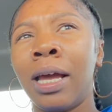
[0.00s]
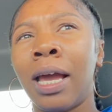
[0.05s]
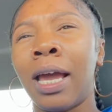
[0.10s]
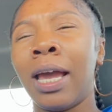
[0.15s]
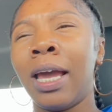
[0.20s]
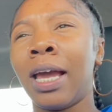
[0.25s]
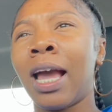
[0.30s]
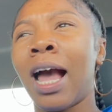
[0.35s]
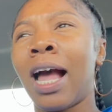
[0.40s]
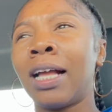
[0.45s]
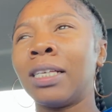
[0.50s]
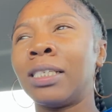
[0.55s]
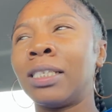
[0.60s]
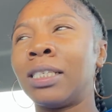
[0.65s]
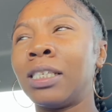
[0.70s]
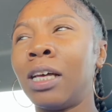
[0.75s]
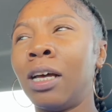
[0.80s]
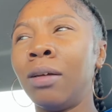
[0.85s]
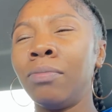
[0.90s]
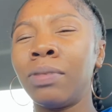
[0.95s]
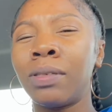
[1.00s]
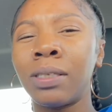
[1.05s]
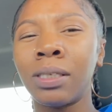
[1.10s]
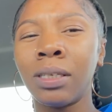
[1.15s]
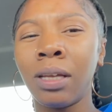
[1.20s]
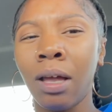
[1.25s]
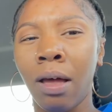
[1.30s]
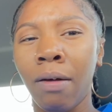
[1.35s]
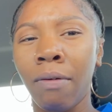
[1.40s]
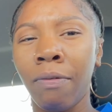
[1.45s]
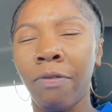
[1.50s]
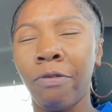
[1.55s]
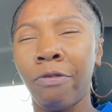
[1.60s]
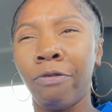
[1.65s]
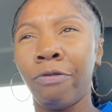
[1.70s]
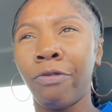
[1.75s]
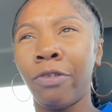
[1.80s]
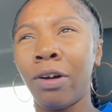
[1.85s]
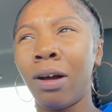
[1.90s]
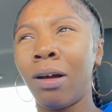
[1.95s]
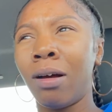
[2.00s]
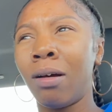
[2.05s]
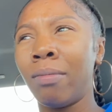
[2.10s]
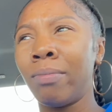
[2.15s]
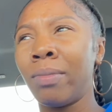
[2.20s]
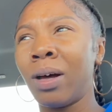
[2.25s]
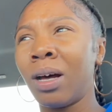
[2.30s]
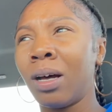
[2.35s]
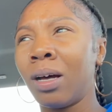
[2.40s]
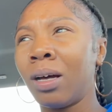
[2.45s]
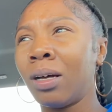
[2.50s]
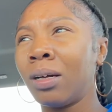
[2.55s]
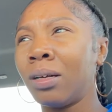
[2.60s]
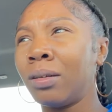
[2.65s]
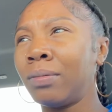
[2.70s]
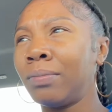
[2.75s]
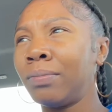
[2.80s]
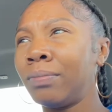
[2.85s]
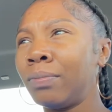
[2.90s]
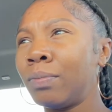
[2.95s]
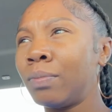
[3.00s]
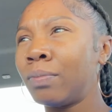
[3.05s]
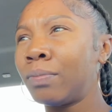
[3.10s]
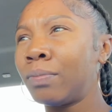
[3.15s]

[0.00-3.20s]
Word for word: and got some stuff from um